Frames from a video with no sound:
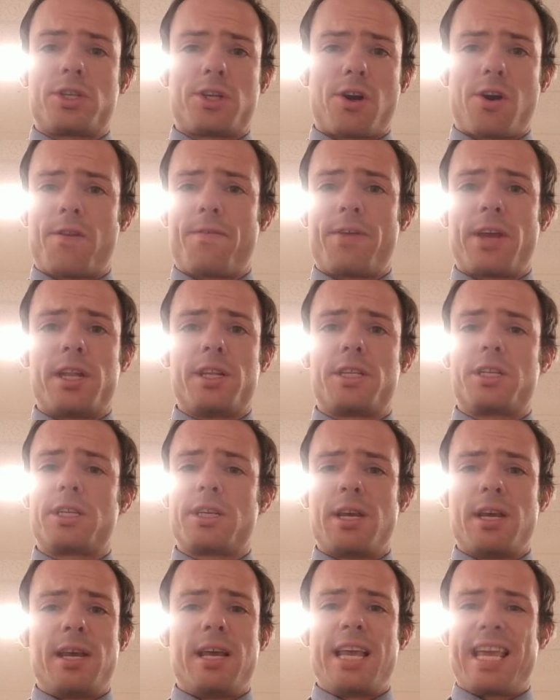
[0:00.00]
servants,
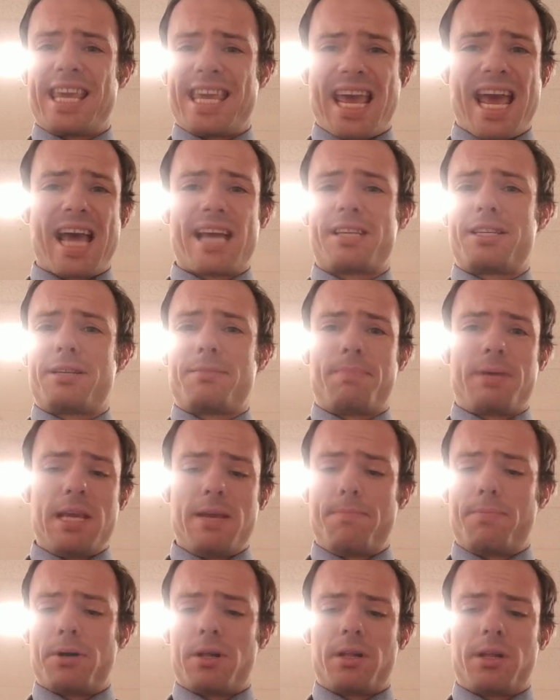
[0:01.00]
guests,
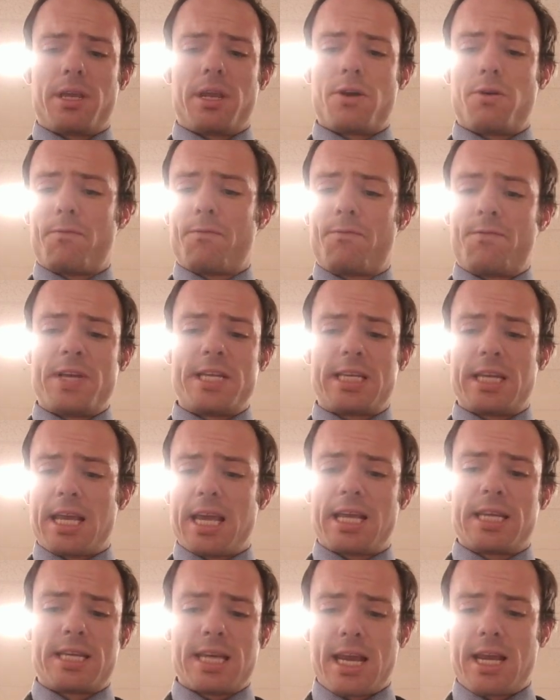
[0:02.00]
people,
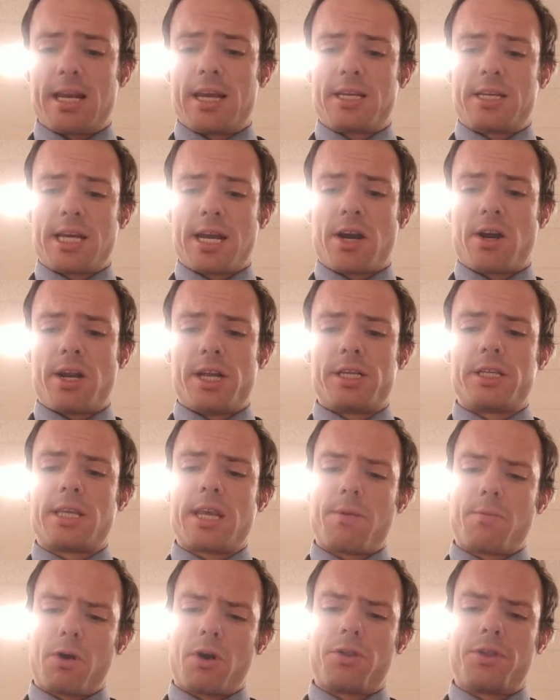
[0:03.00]
visiting dignitaries.
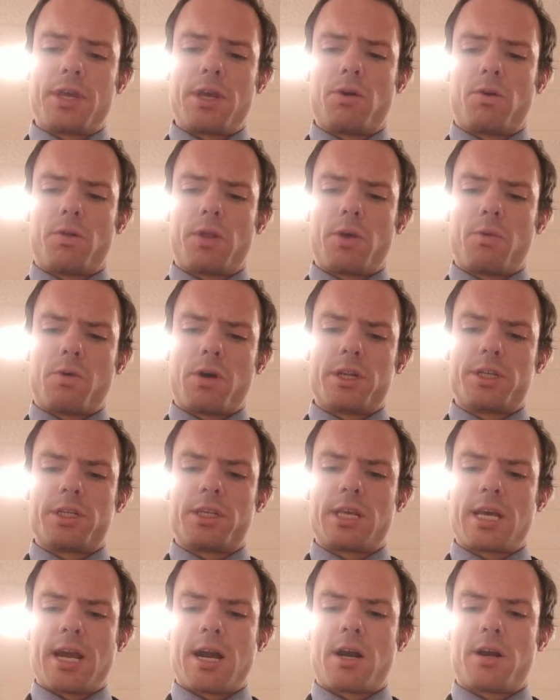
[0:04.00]
They weren't the only
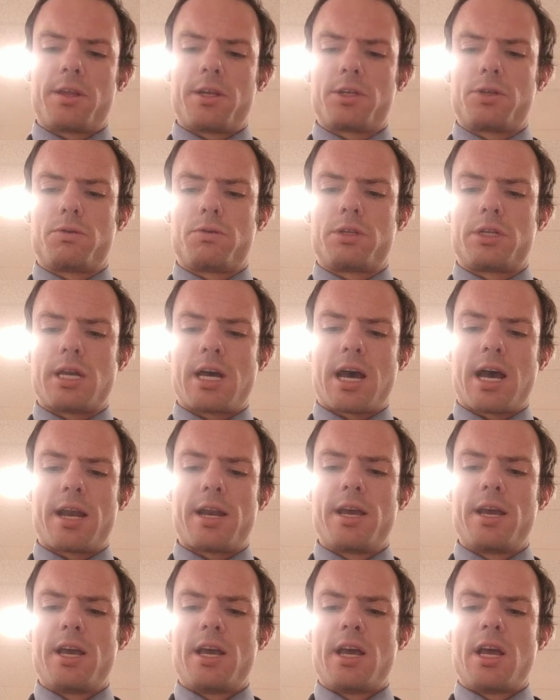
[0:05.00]
ones there. This was not
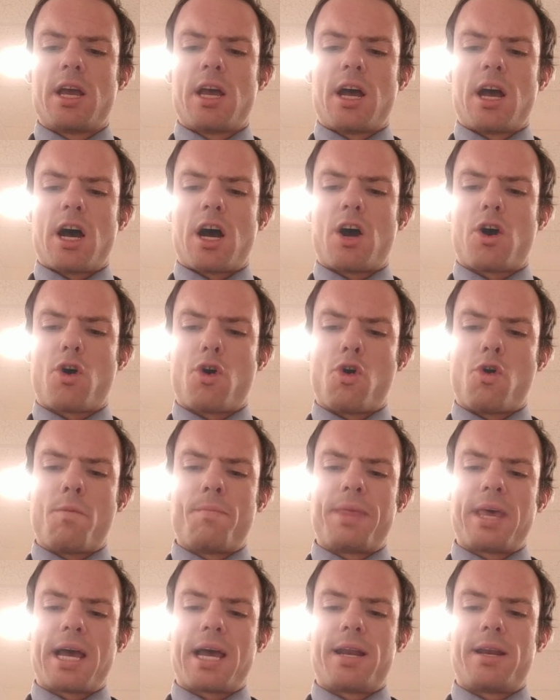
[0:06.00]
a
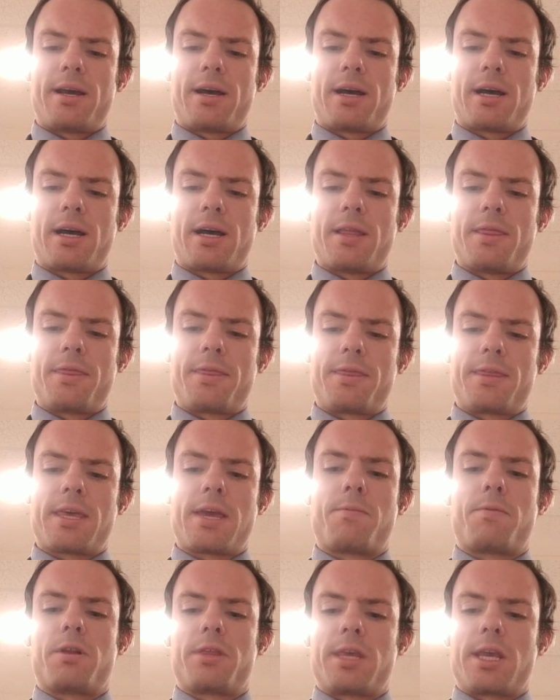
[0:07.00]
home that
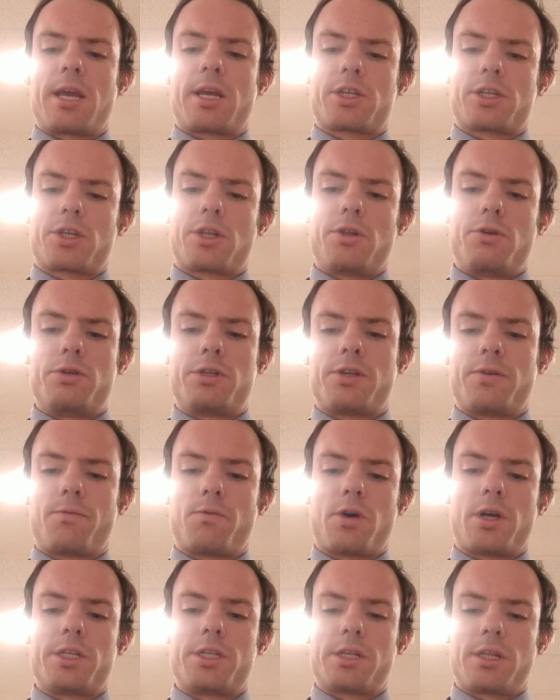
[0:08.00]
they were the exclusive
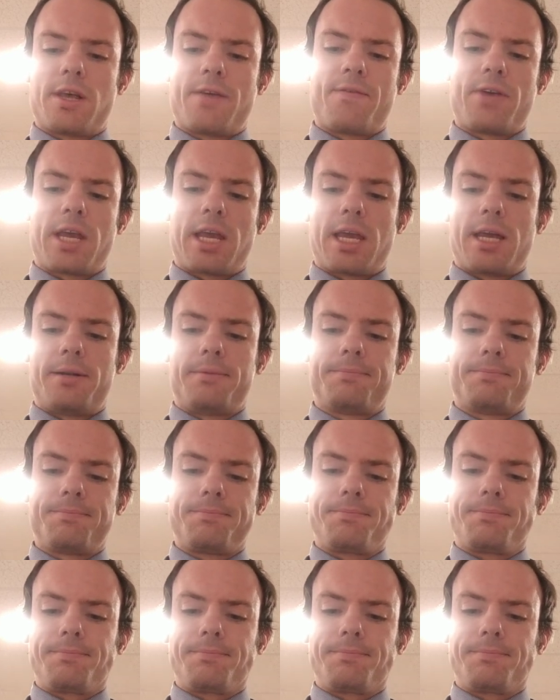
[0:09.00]
ones living in.